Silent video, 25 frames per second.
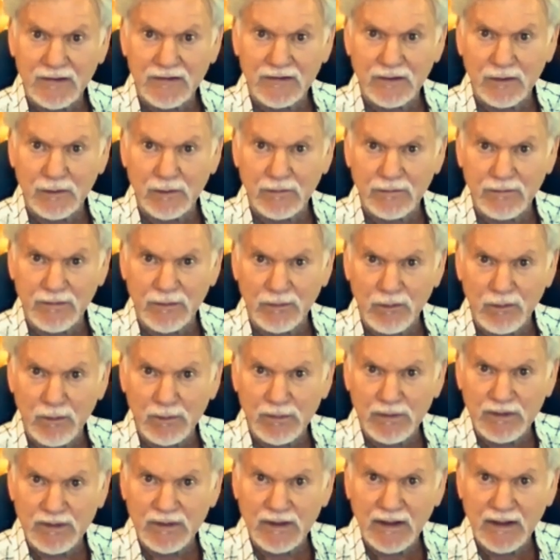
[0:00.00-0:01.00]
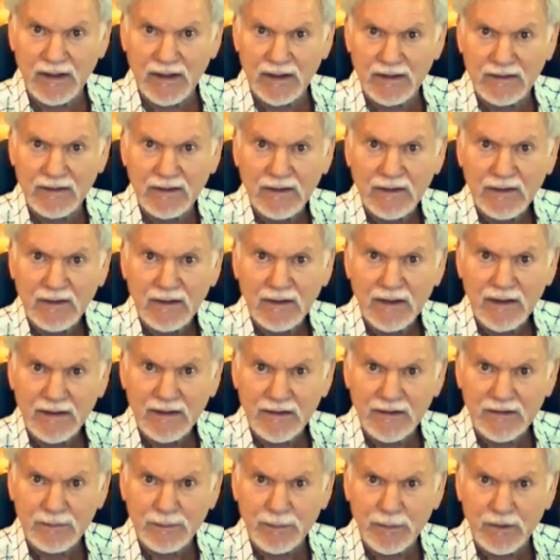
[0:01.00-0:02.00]
So if the woman had
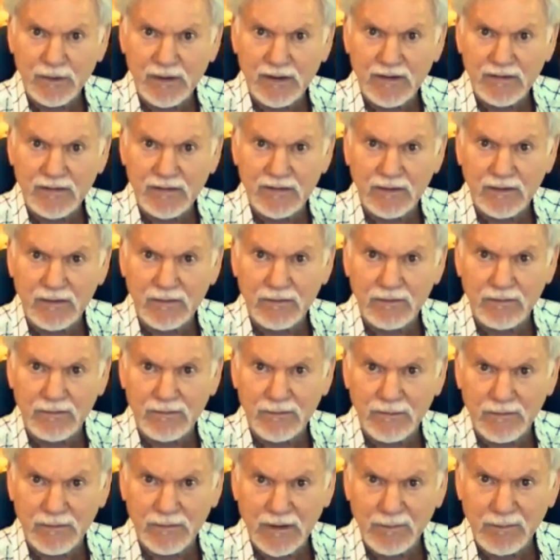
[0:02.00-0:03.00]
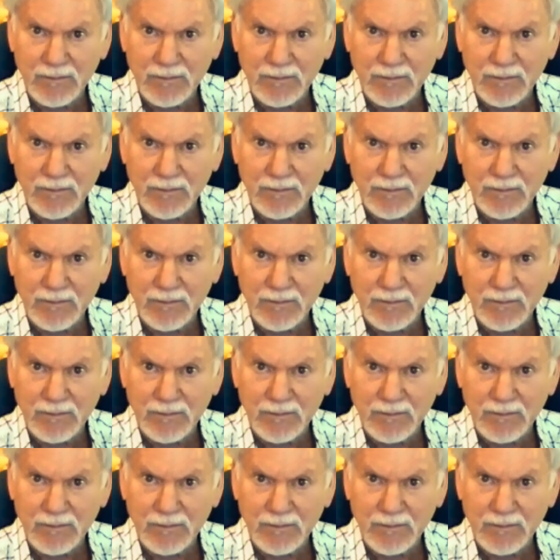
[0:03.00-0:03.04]
an experience of